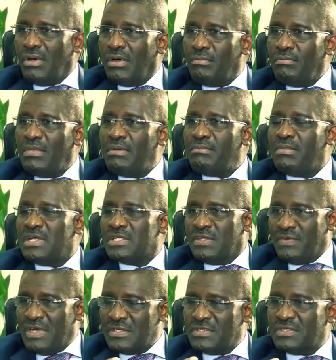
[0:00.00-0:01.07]
on members
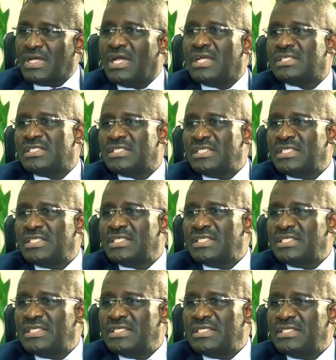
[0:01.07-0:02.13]
of our society
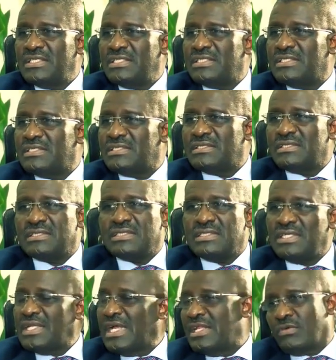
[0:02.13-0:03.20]
is
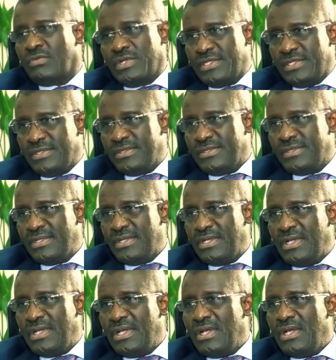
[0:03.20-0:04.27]
inadequate.
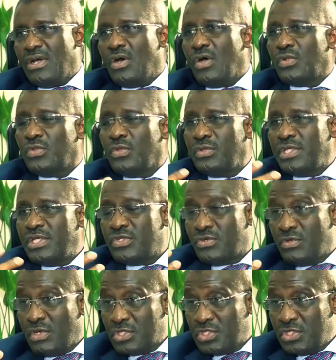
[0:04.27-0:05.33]
Although the
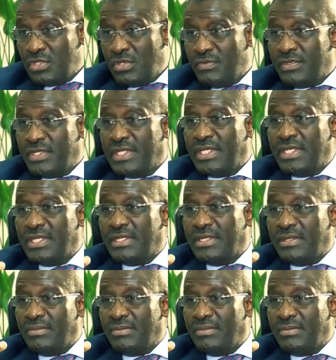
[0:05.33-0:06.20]
introduction of the